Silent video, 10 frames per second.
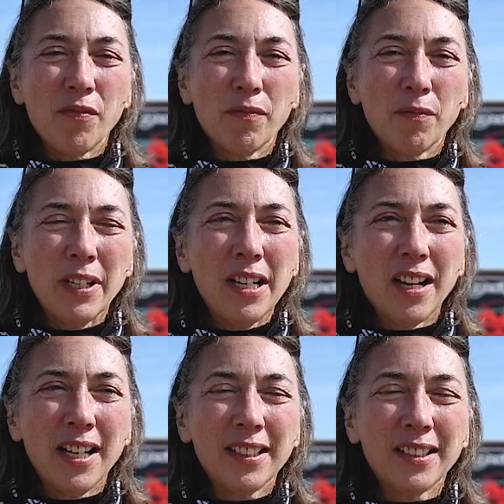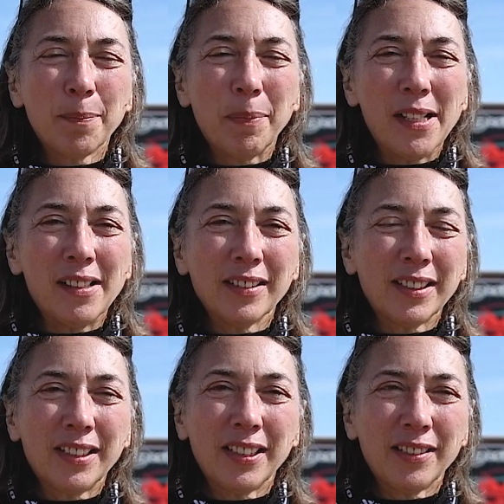realised about
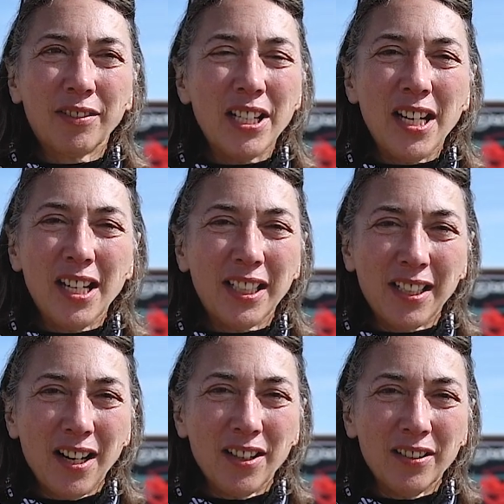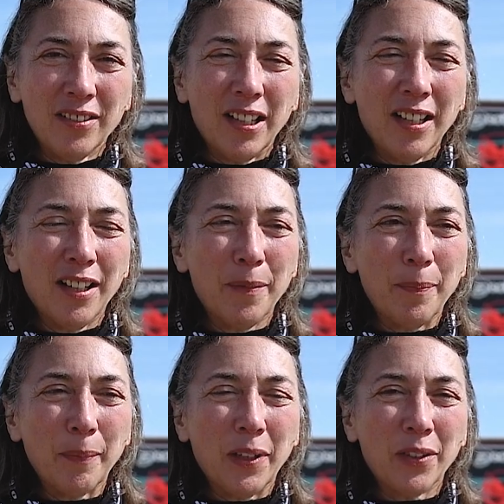3 years ago,
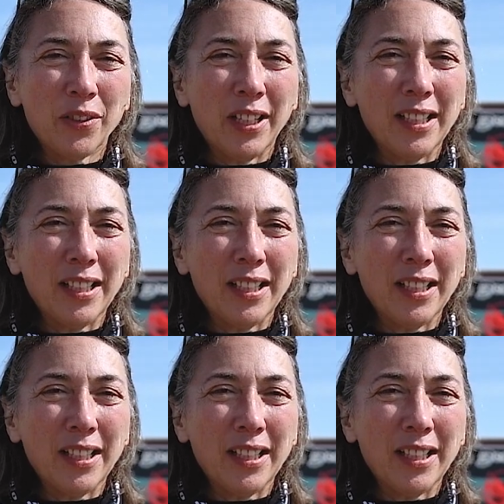after I